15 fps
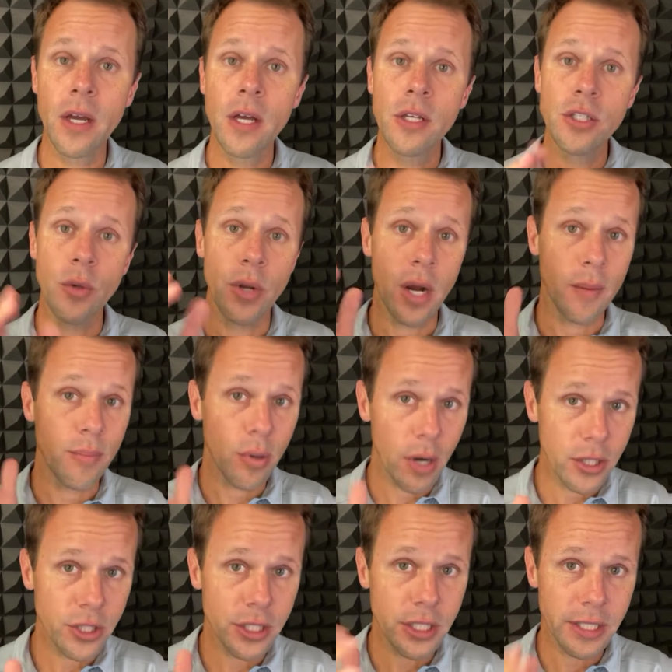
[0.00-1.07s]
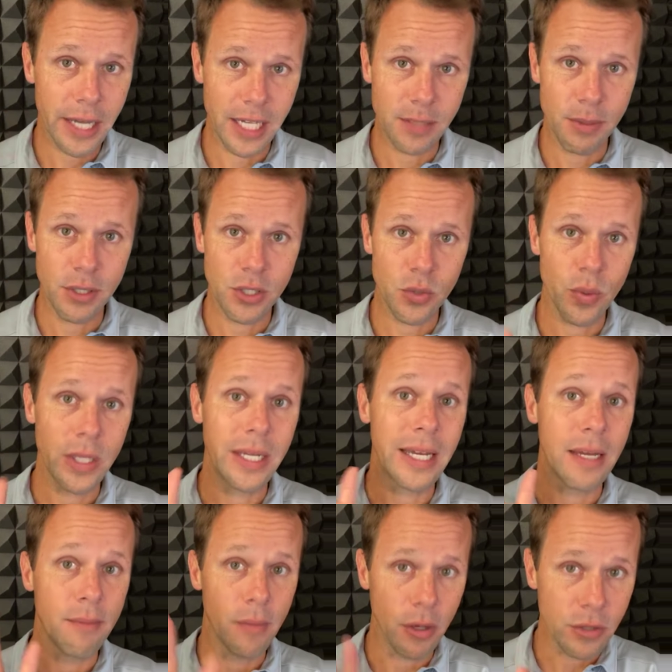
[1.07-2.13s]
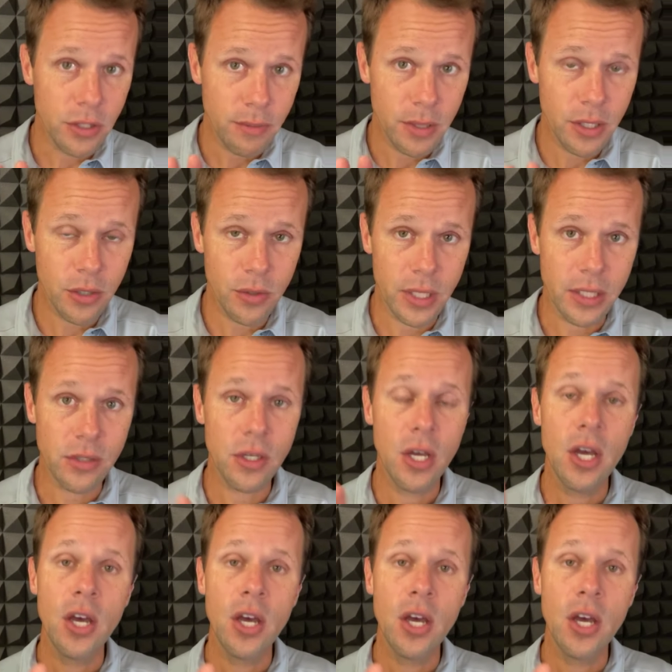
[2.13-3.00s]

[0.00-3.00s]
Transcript: So in our project and task management suite, and again, most of them do this,